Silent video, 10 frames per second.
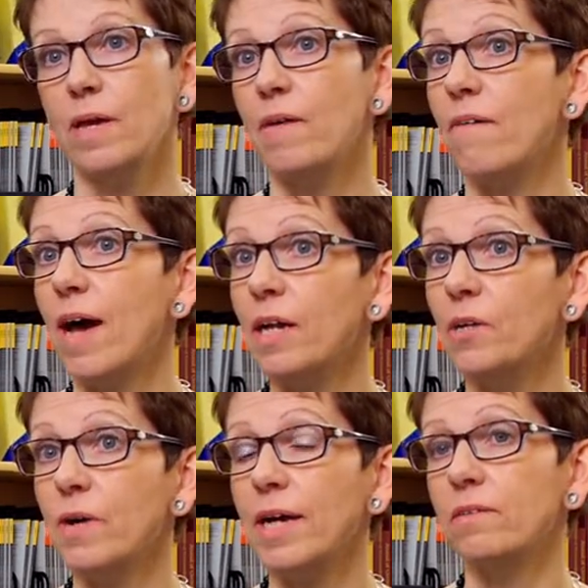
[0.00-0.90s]

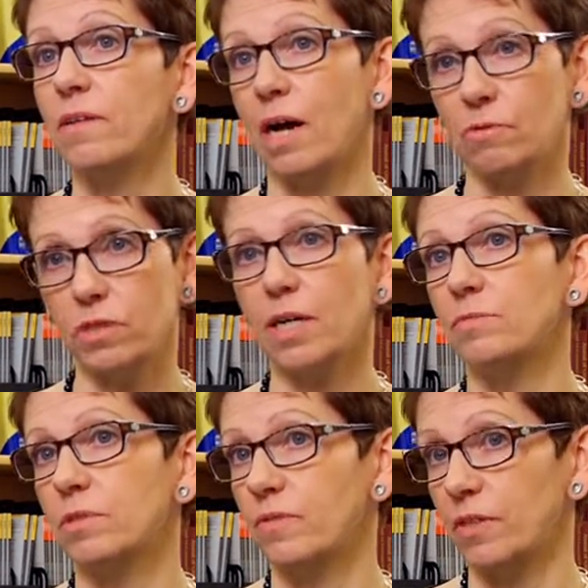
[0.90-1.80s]
evaluate
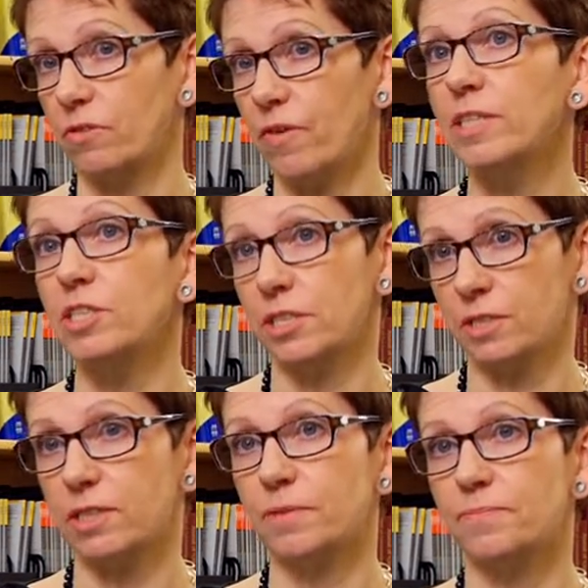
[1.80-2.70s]
outcomes of
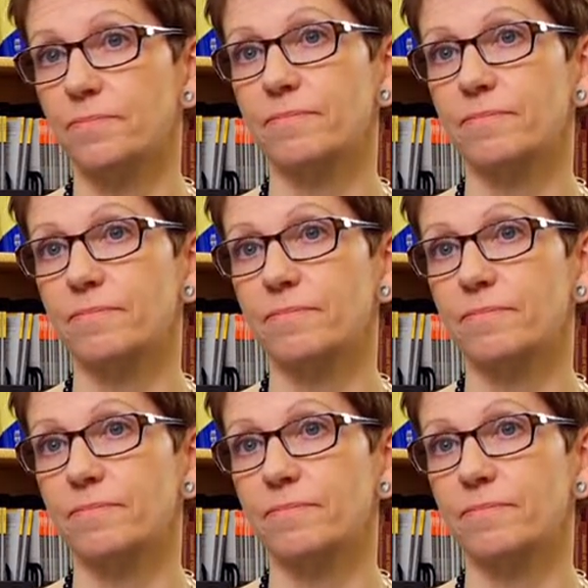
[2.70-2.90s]
interventions.